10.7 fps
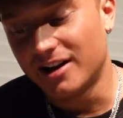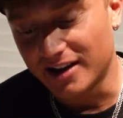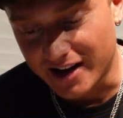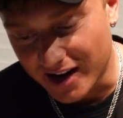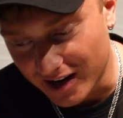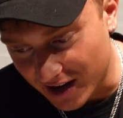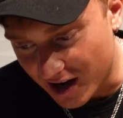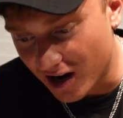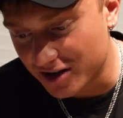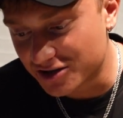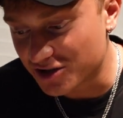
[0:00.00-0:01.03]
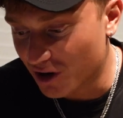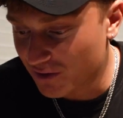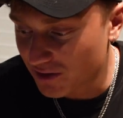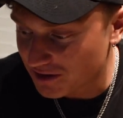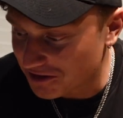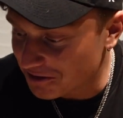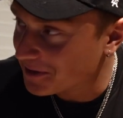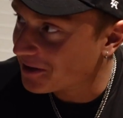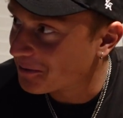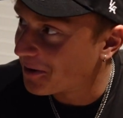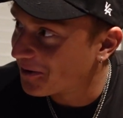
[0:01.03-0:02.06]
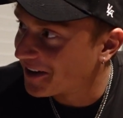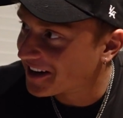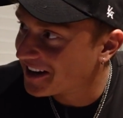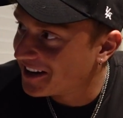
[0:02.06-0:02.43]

like kind of like hunched over a little bit, bro. Like.